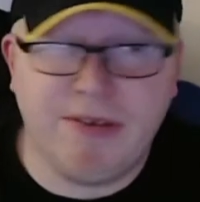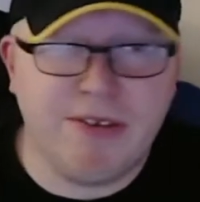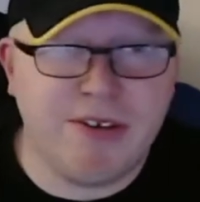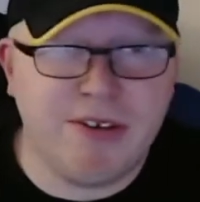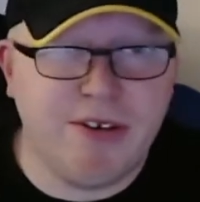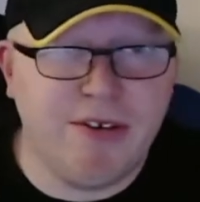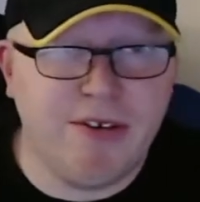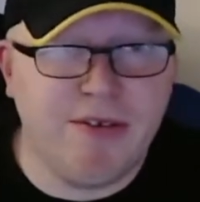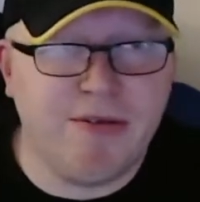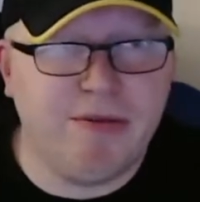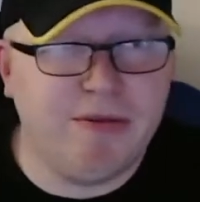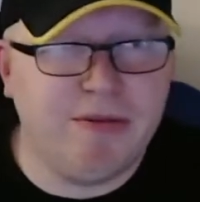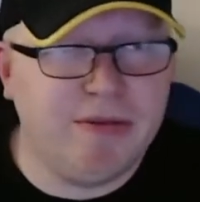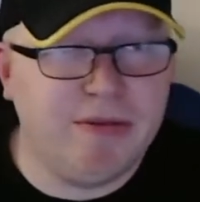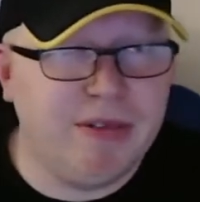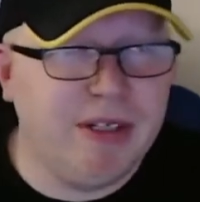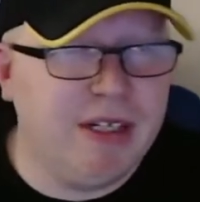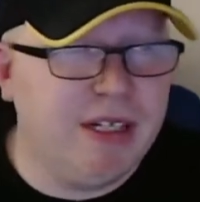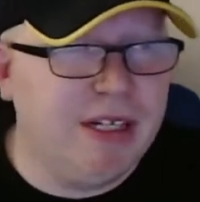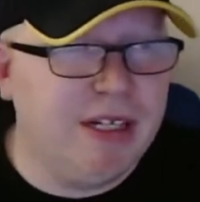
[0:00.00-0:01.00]
So
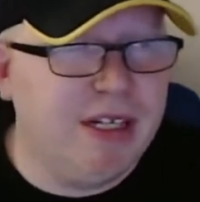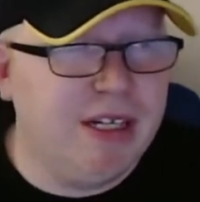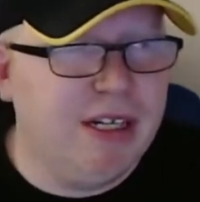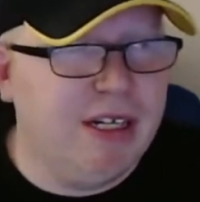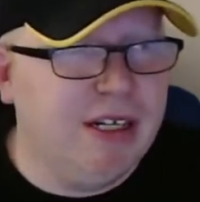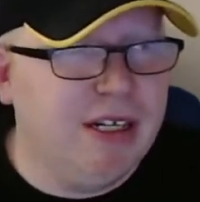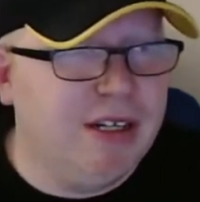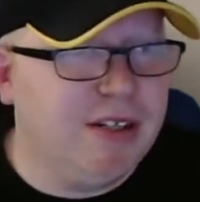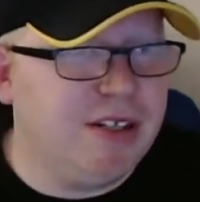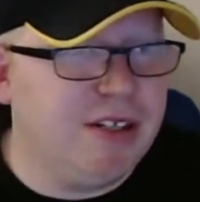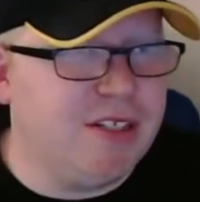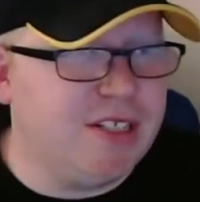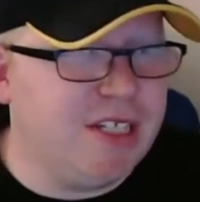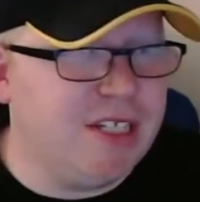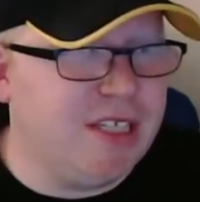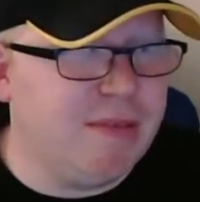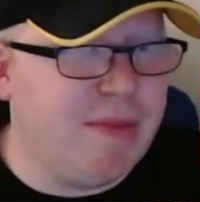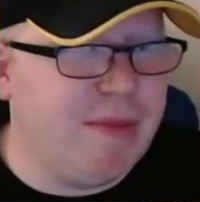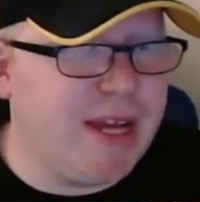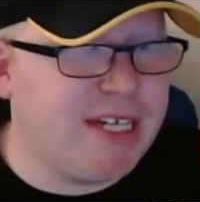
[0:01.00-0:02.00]
you see
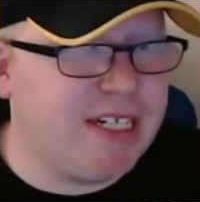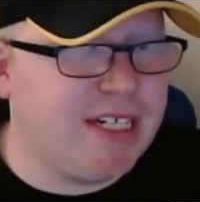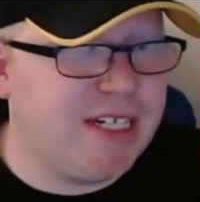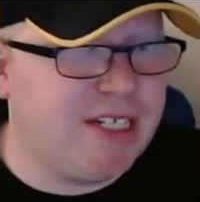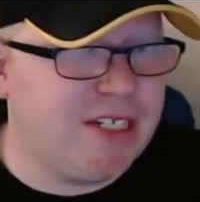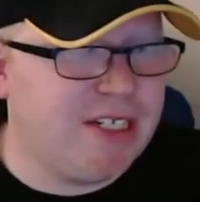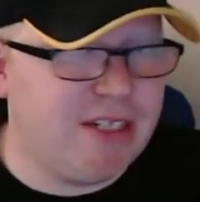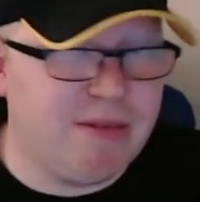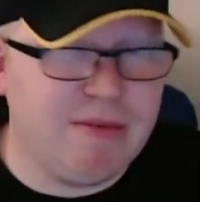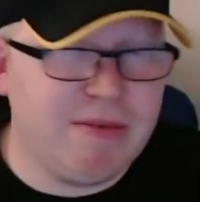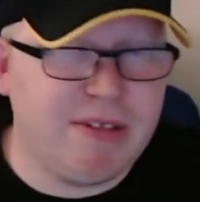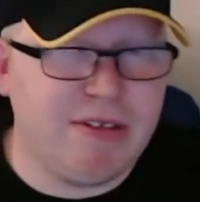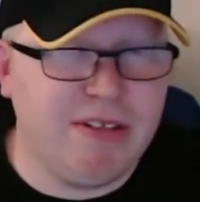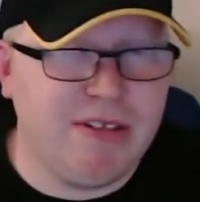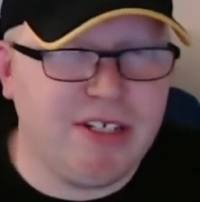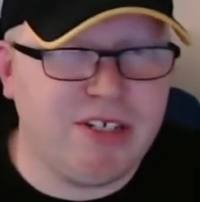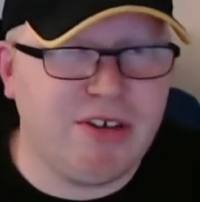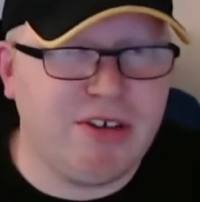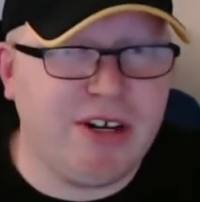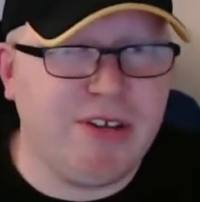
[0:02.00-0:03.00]
the magic. So
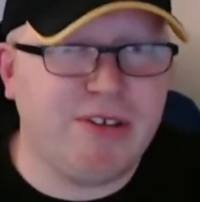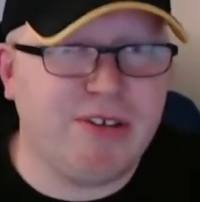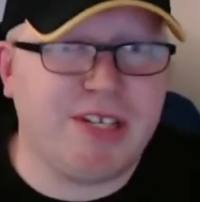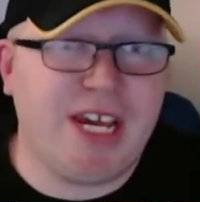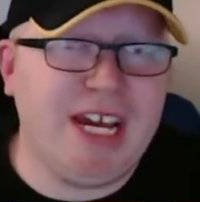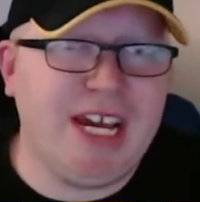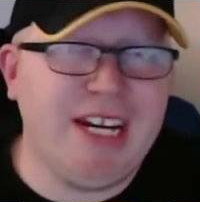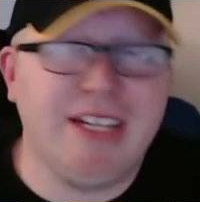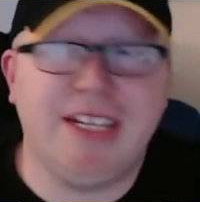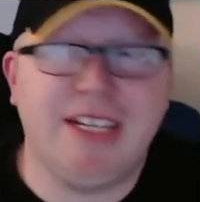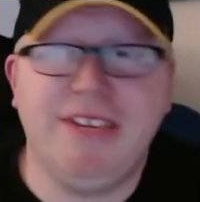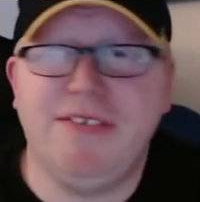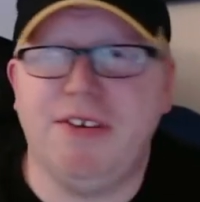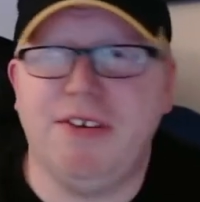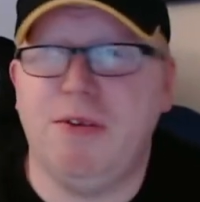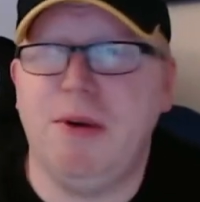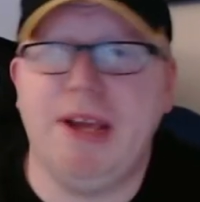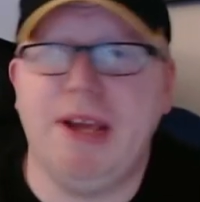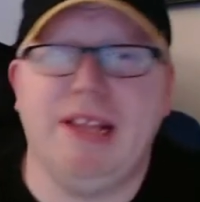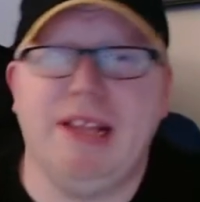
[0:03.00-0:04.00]
this trailer is kind of giving
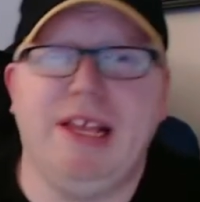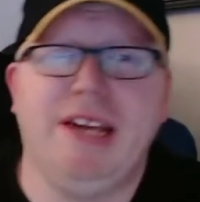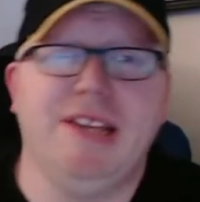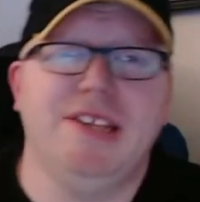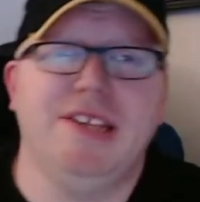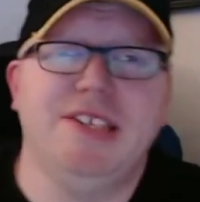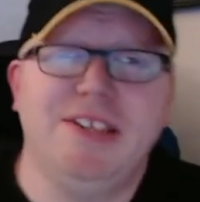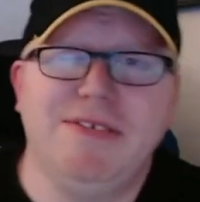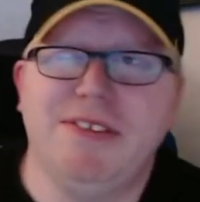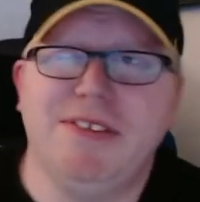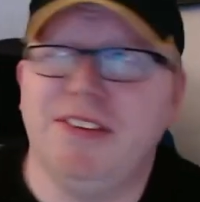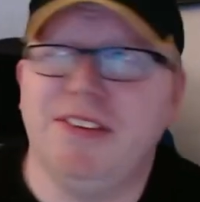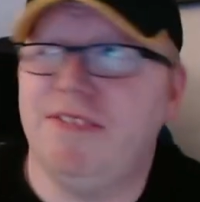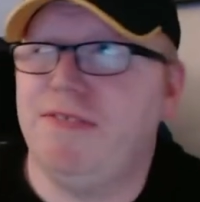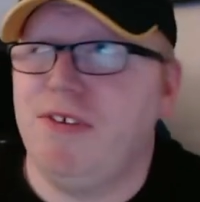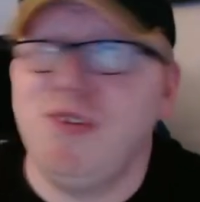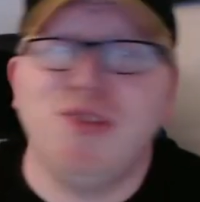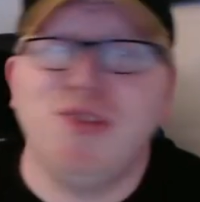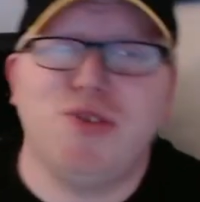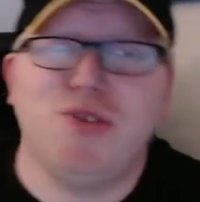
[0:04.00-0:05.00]
away a lot of the stuff that the
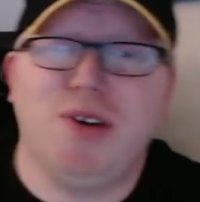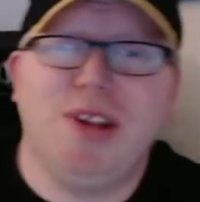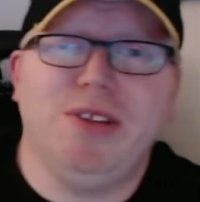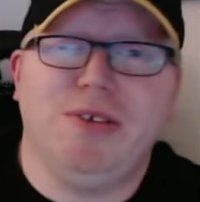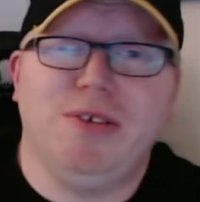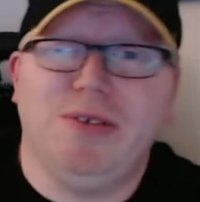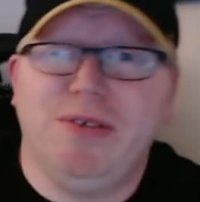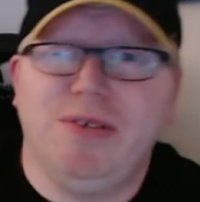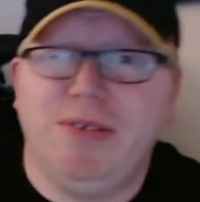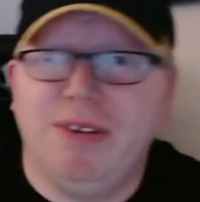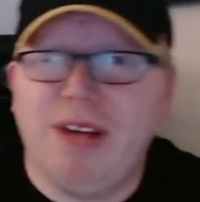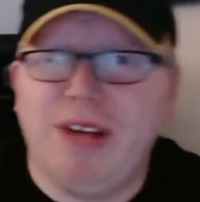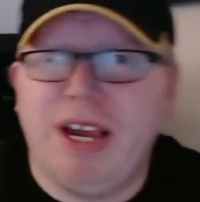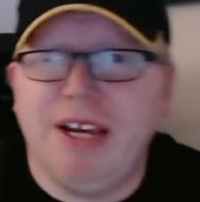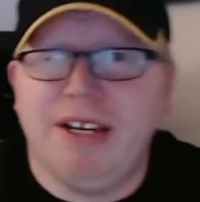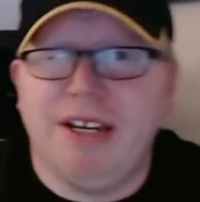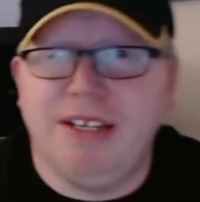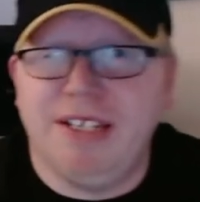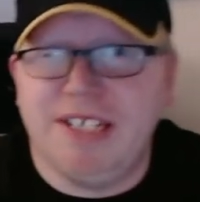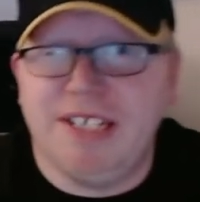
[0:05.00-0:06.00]

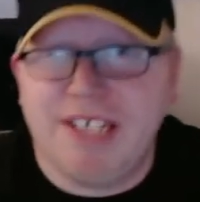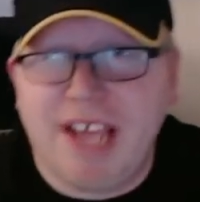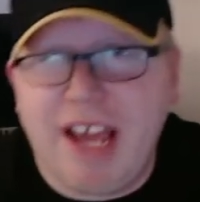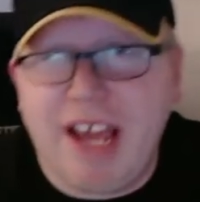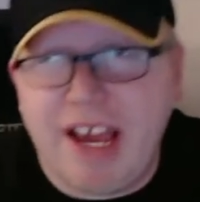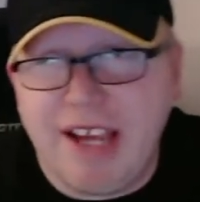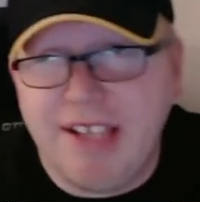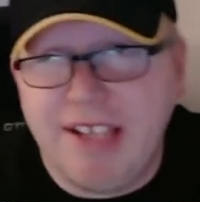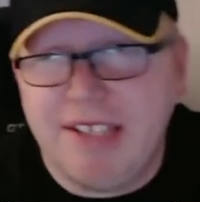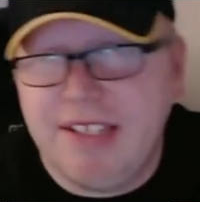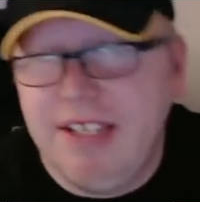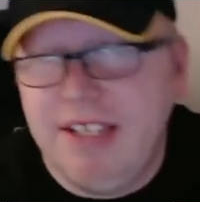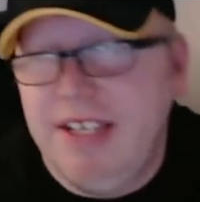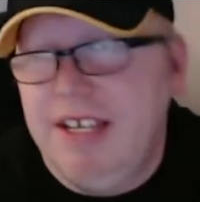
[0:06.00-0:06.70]
kind of disguised.